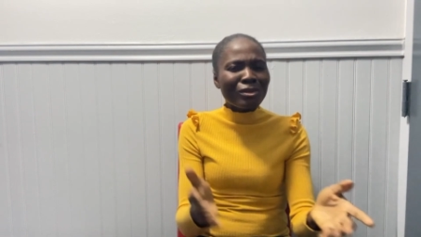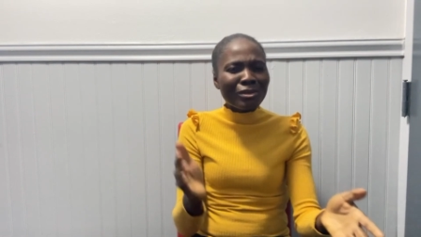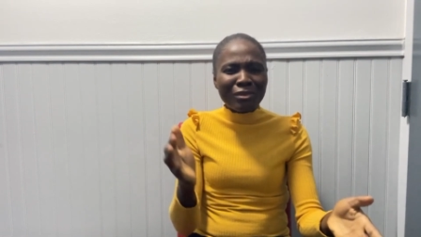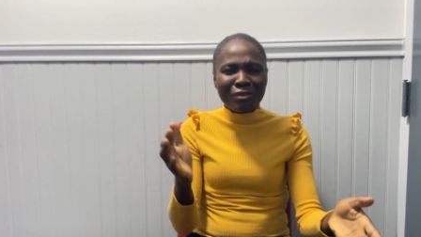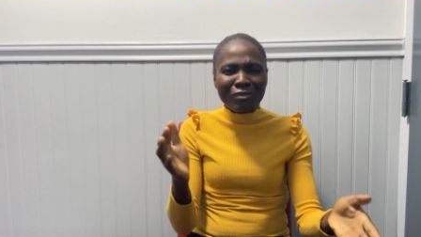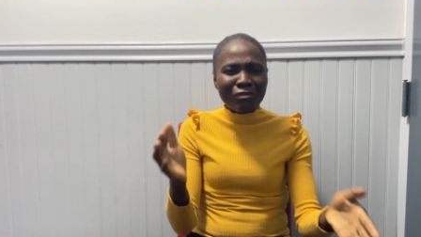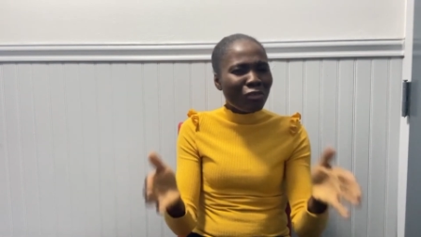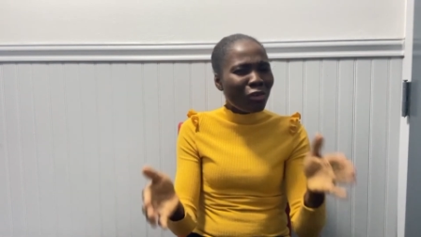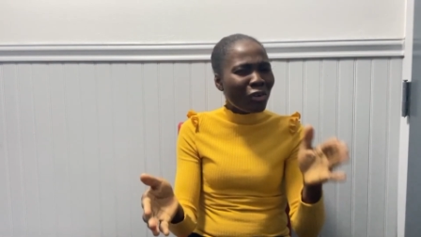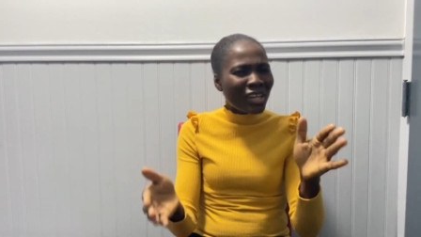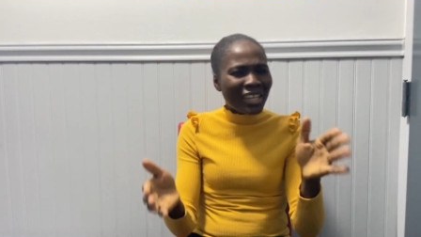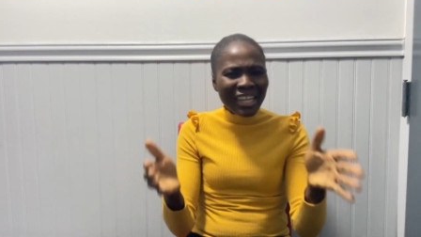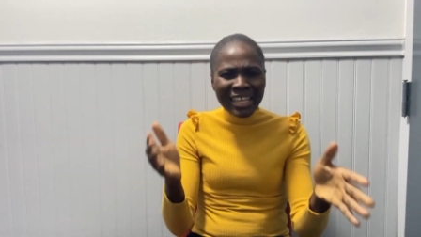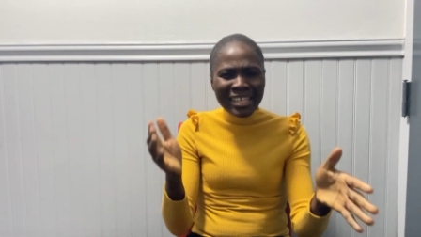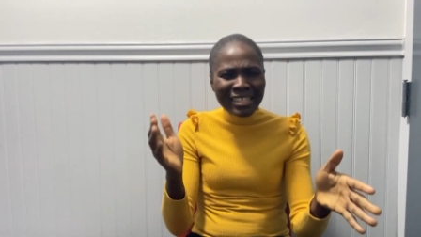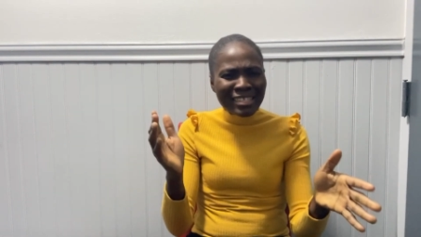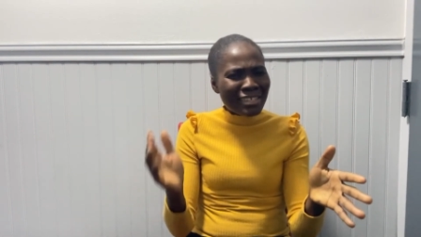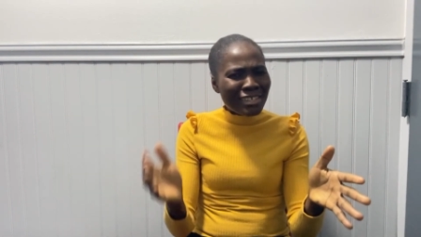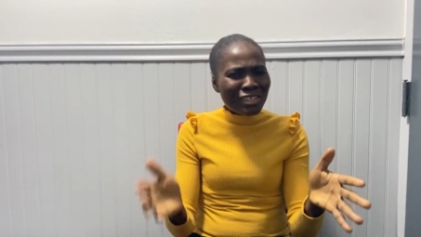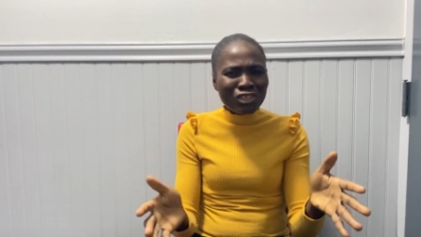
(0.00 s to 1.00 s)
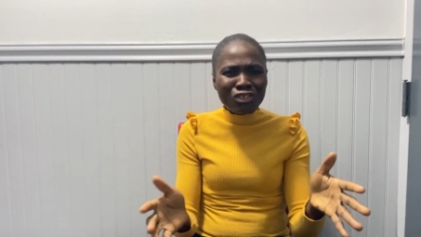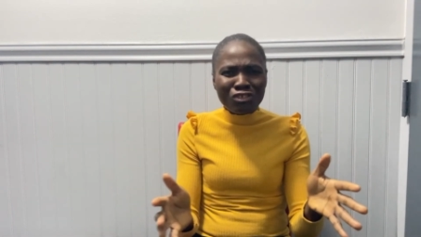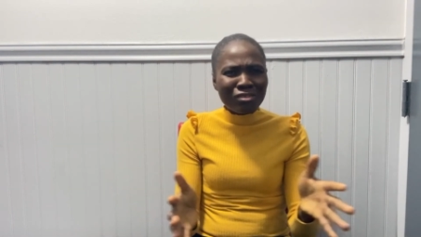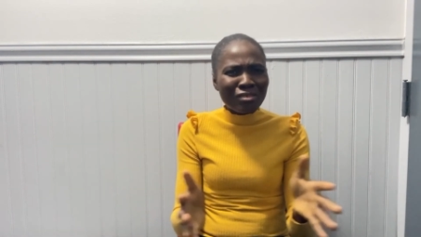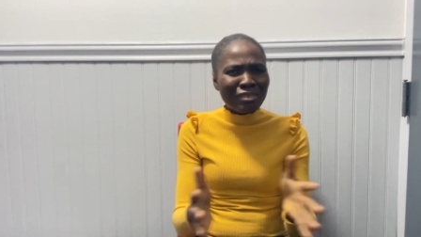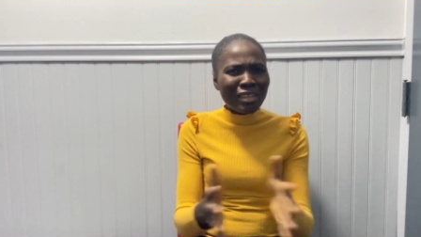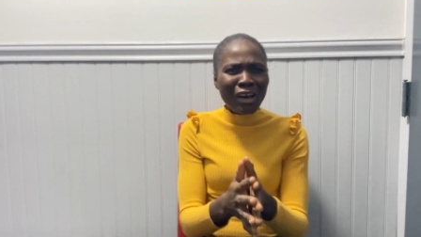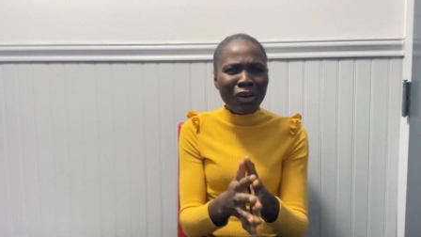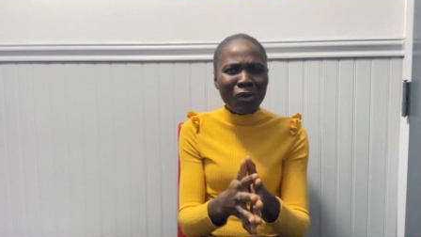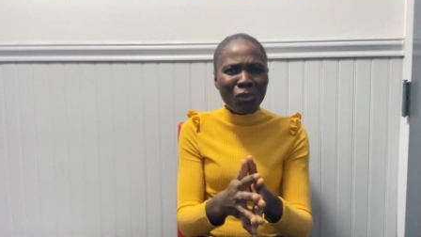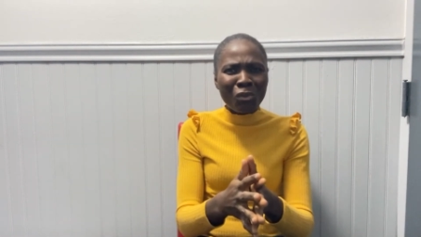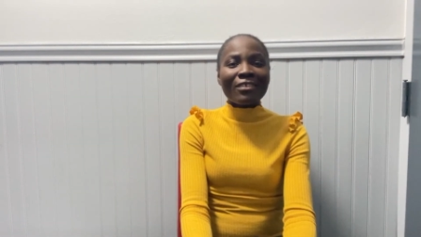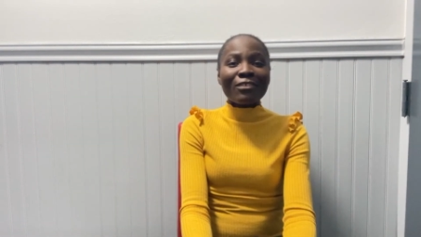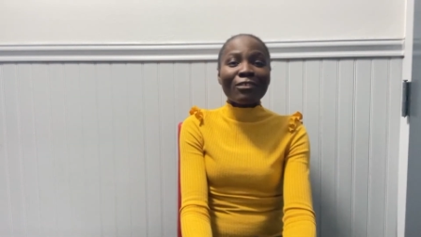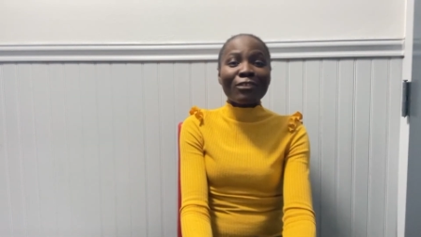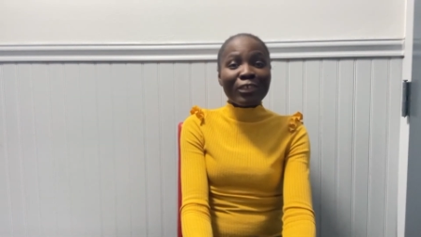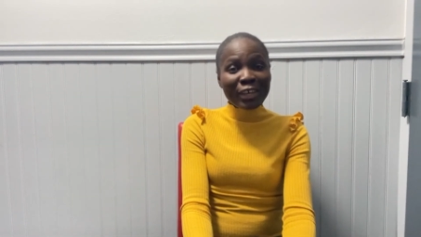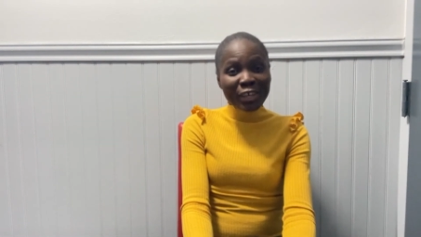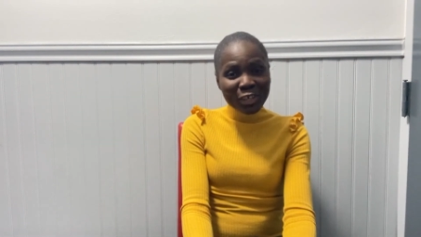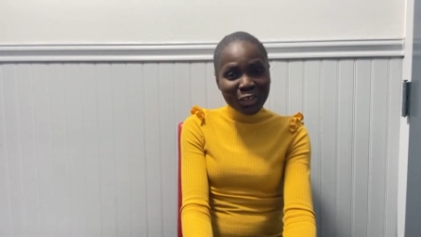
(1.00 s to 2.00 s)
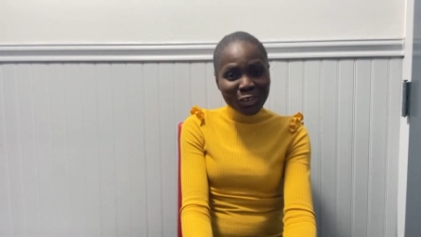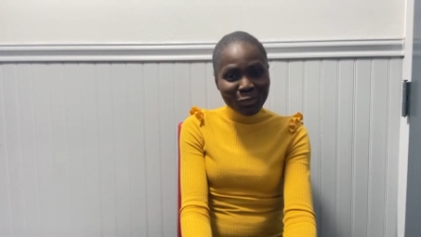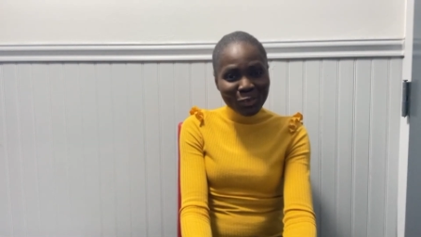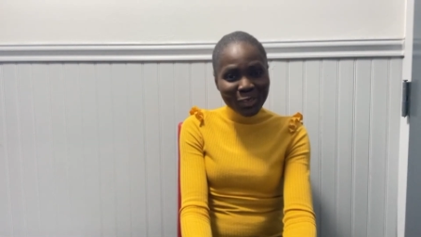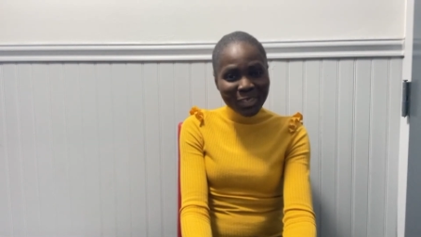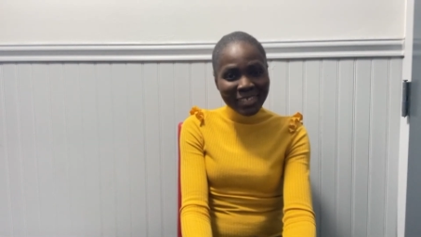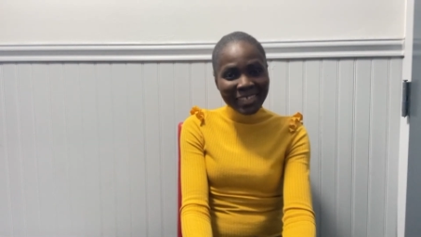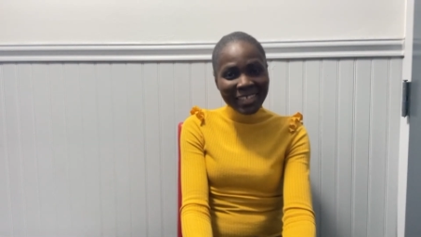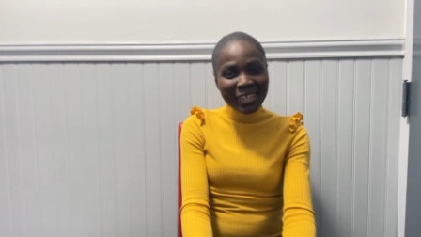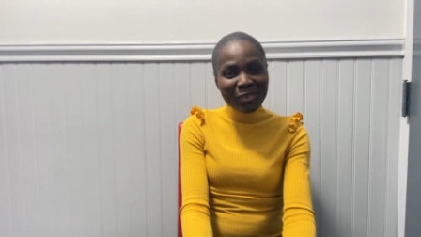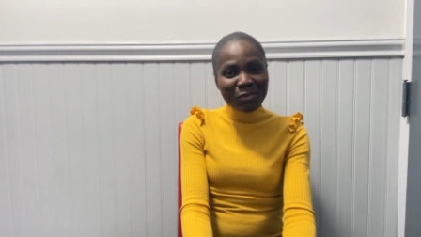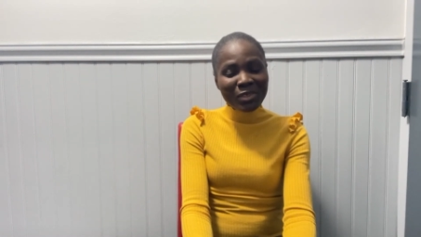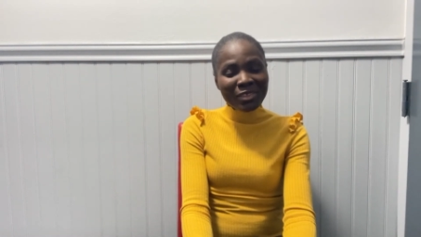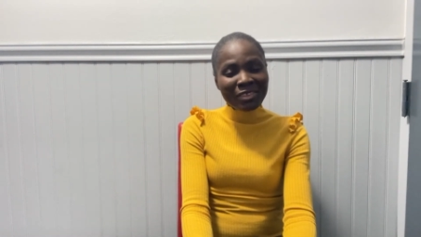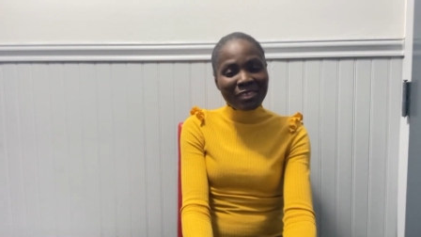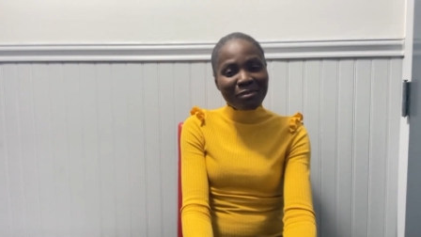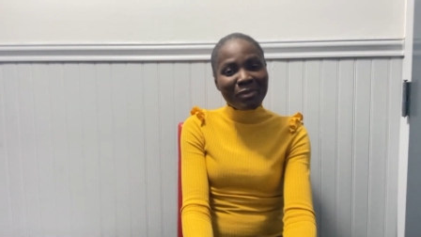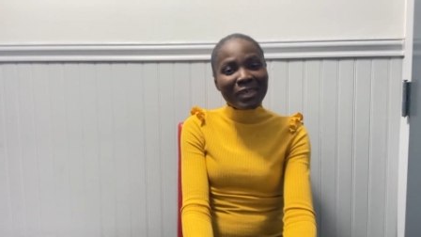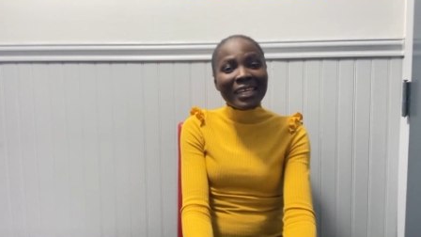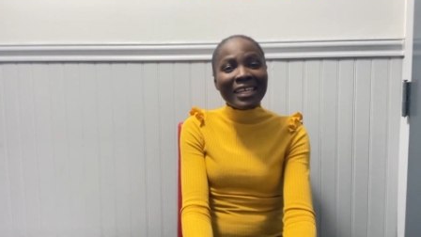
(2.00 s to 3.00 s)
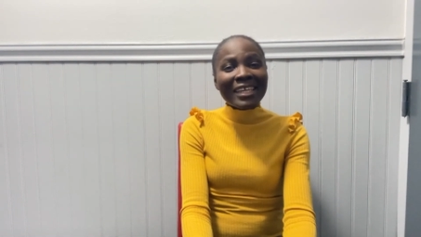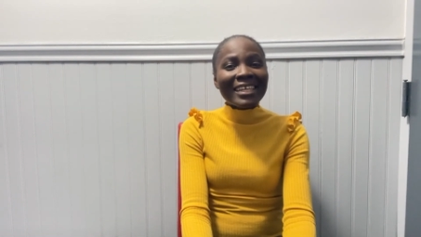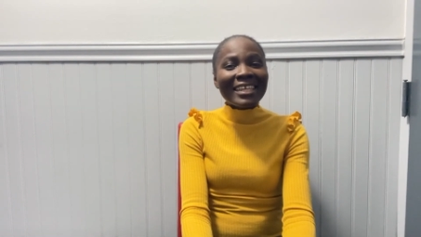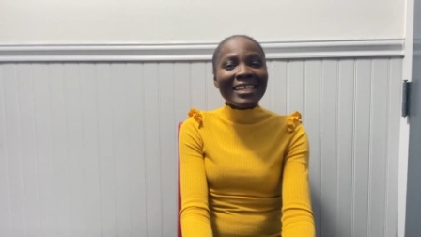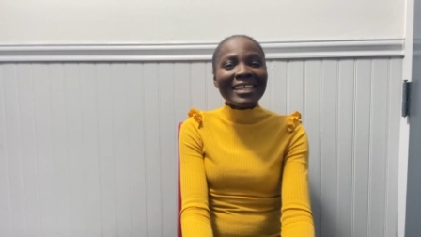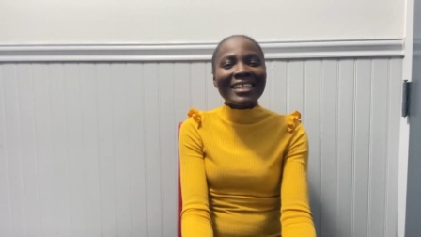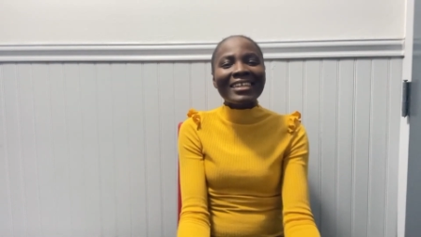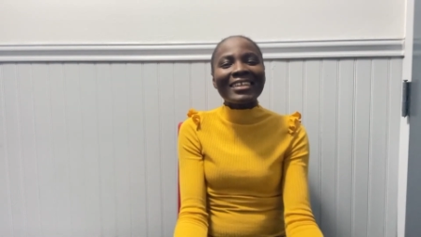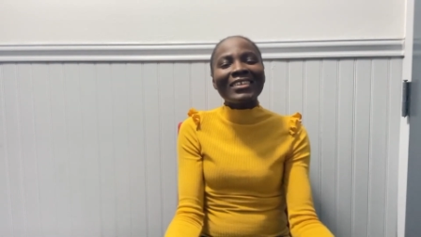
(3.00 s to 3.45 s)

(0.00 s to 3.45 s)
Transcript: lot of organization now thank you for staying with me